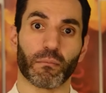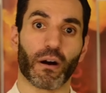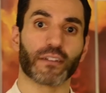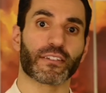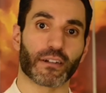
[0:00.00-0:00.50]

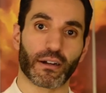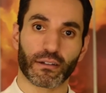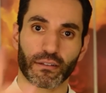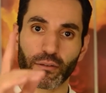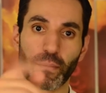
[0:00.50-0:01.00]
Basra,
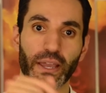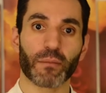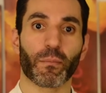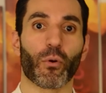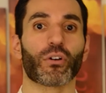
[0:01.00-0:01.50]
the
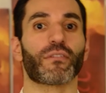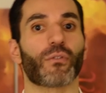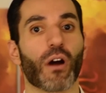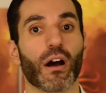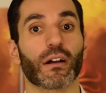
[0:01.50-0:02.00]
main port of
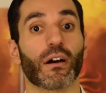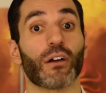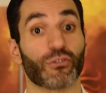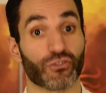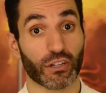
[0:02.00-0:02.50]
Iraq
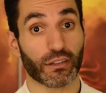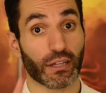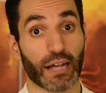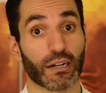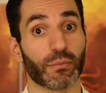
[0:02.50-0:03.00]
on the Shatt
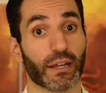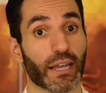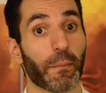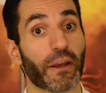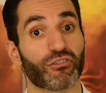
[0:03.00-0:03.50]
al-Arab,
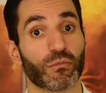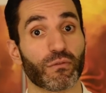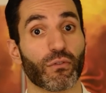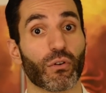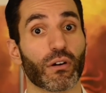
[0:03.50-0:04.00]
like I mentioned
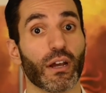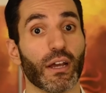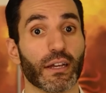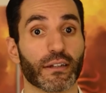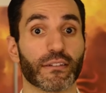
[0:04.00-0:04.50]
before,
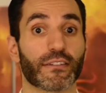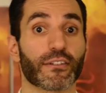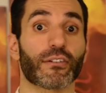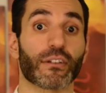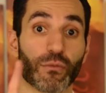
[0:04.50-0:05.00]

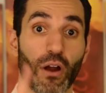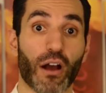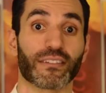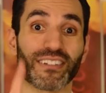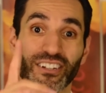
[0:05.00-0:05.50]
considered
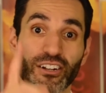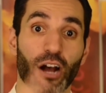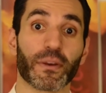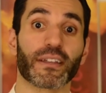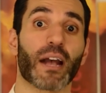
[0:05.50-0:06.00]
Iraq's
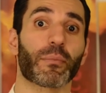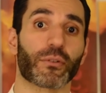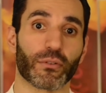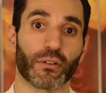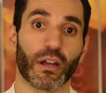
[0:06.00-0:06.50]
economic
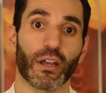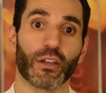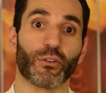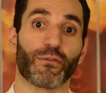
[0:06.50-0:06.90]
capital. You'll